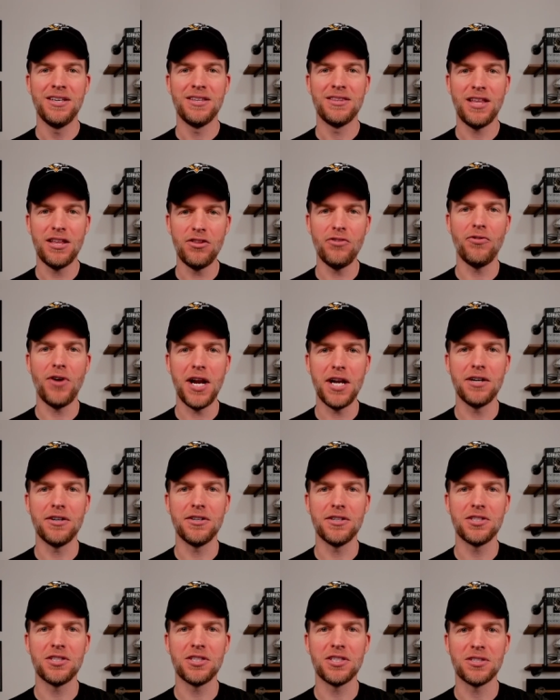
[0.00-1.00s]
And the
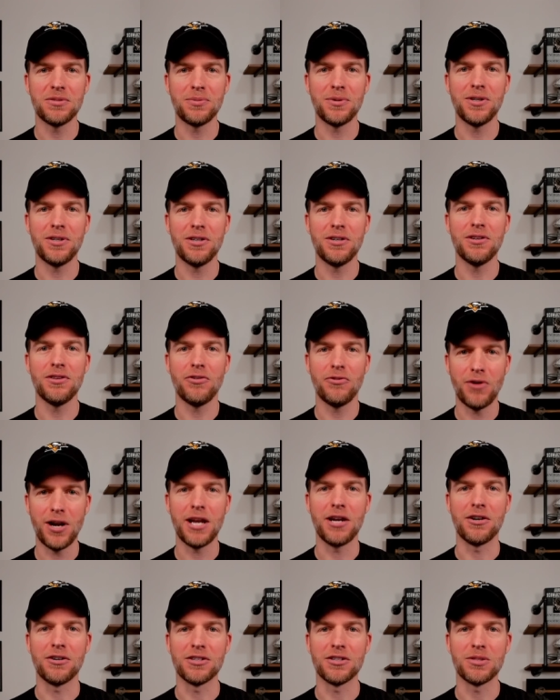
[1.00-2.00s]
Raiders were the
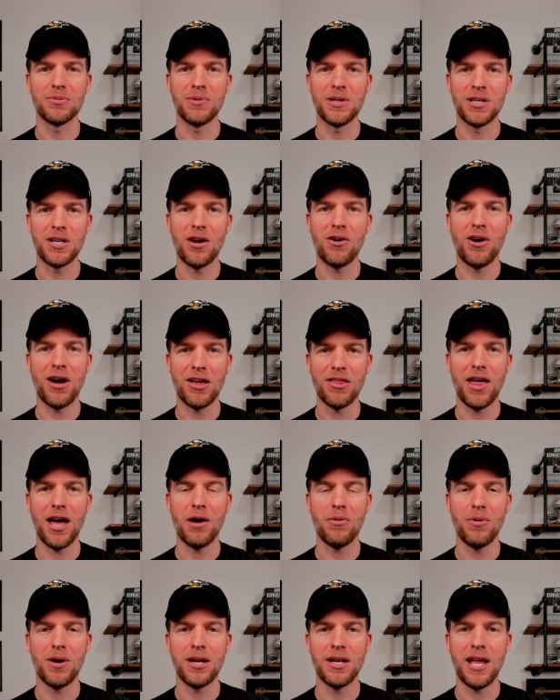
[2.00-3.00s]
Raiders. We know how
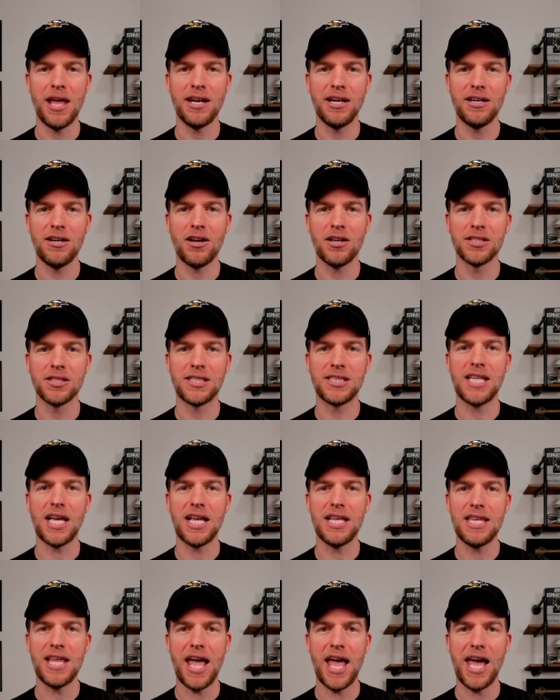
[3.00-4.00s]
that one ended. On
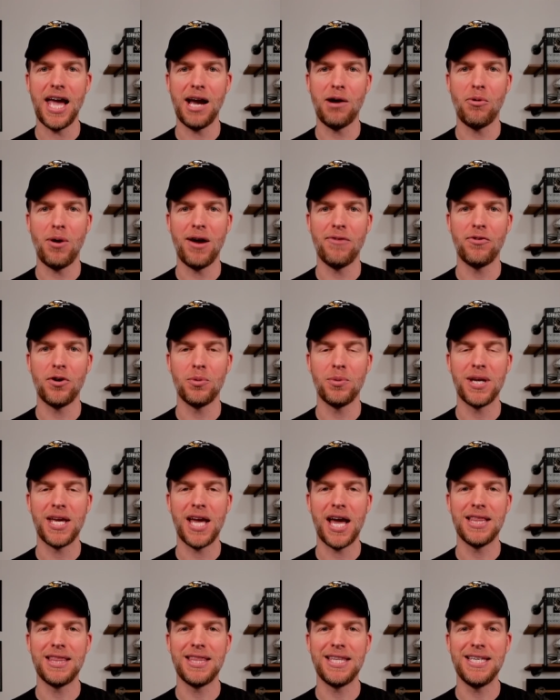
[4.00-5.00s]
Sunday, however, we
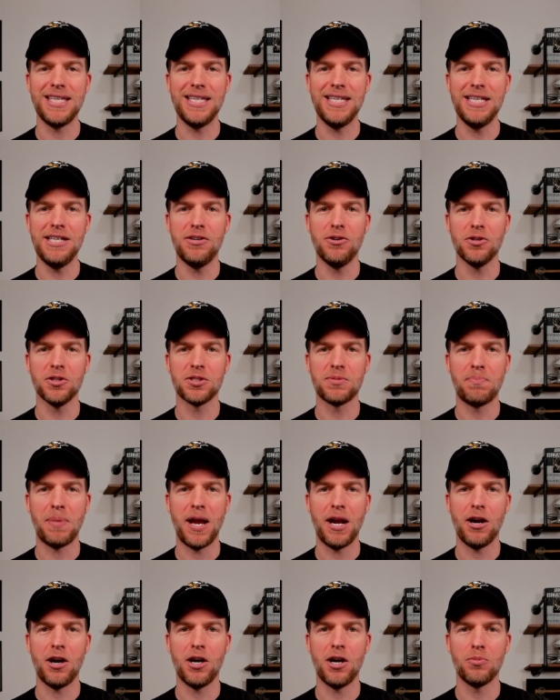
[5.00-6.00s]
had the Eagles
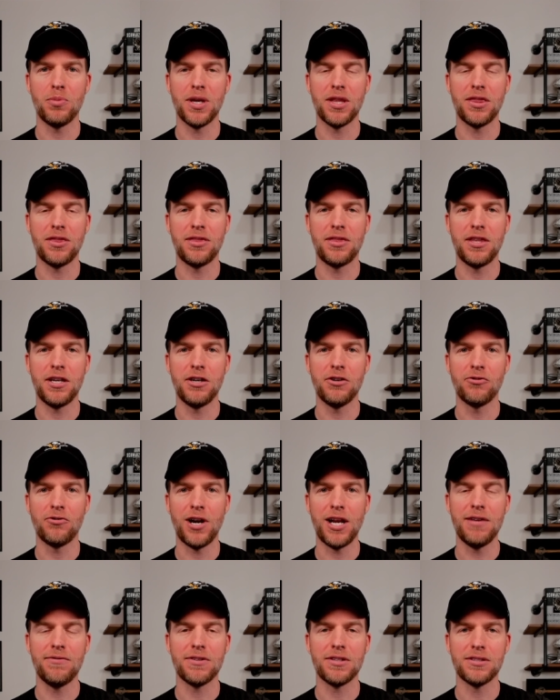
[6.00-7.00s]
paired with the
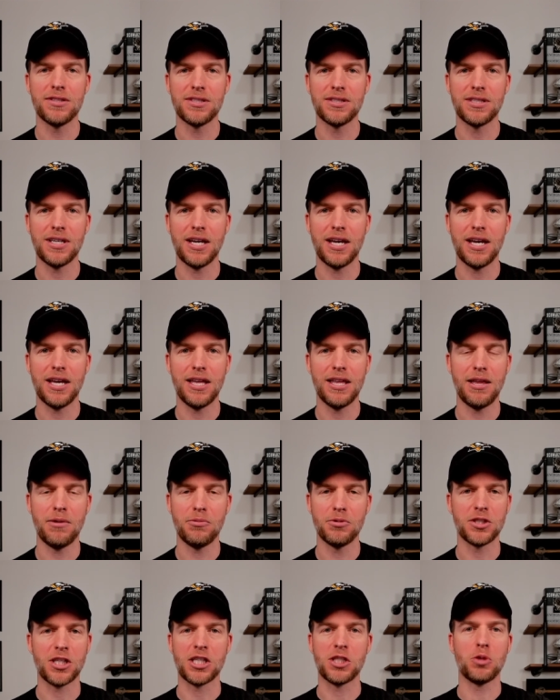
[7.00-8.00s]
Ravens. Uh, that
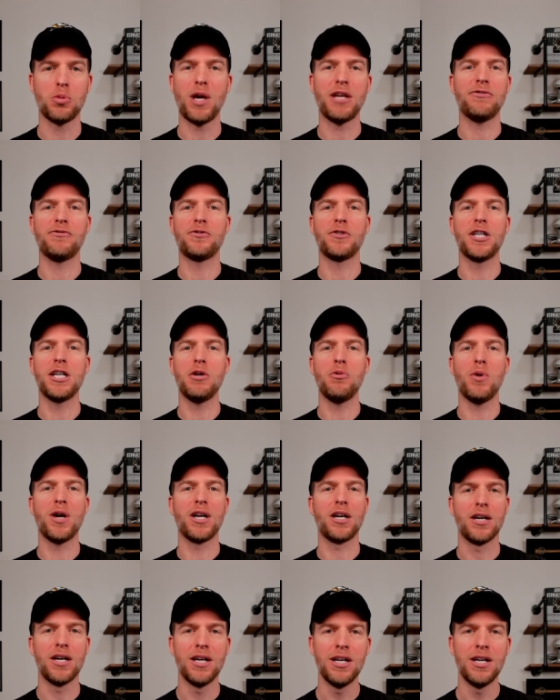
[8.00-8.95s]
was a sweat-free winner.